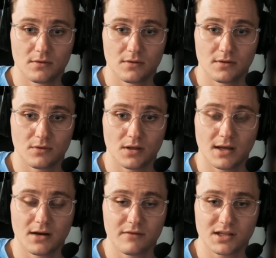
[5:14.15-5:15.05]
well,
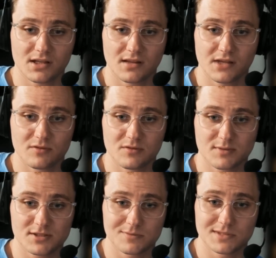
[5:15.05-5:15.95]
I don't even like to think of them as
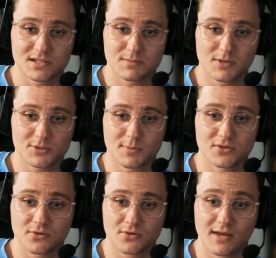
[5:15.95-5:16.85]
puzzle pieces because puzzle
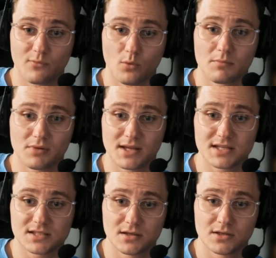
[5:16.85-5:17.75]
pieces only have one
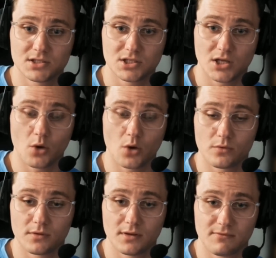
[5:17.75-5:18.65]
place to go.
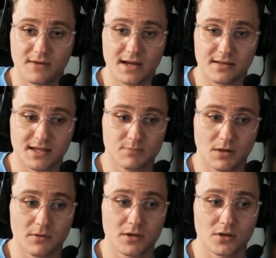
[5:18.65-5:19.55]
In fact, that's
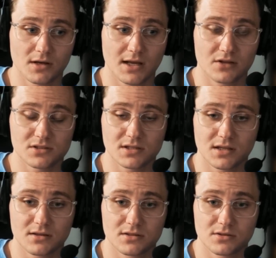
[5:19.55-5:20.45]
probably a good analogy
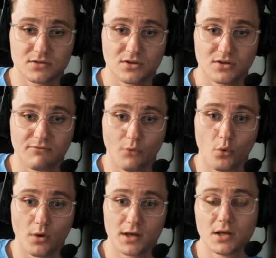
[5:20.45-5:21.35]
to
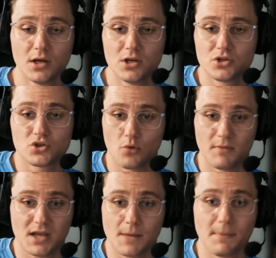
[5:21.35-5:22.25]
avoid. Don't
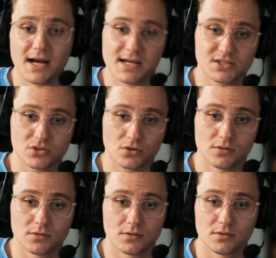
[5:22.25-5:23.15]
make a puzzle
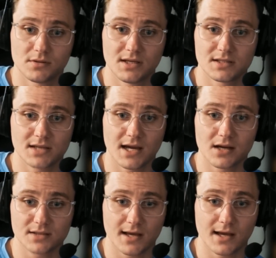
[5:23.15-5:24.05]
the entire
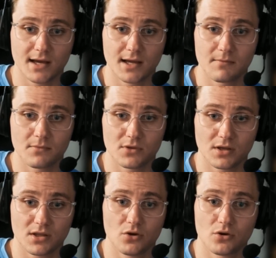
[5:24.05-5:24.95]
time.
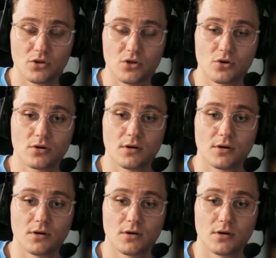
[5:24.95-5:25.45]
Like your